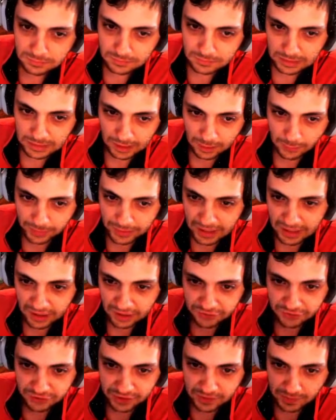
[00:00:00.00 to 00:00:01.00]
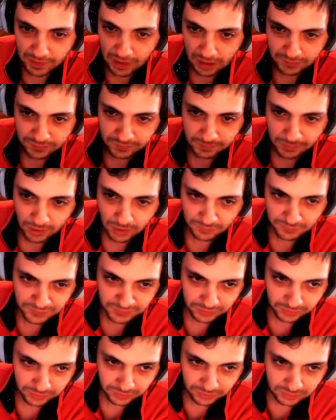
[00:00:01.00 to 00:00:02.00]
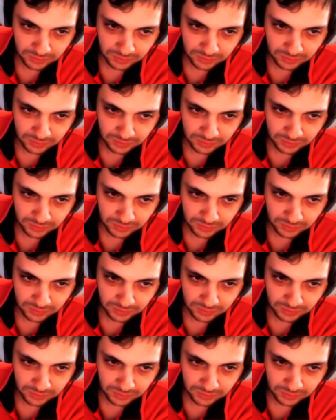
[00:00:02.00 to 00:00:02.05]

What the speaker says: I want to actually lock them off here.